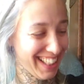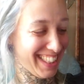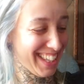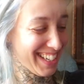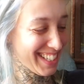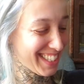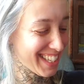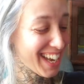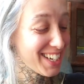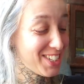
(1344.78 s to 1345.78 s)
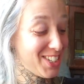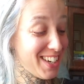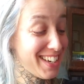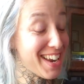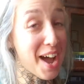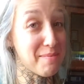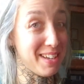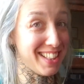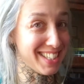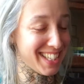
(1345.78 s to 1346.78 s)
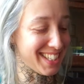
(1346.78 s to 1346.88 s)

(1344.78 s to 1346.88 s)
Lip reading: This should not be this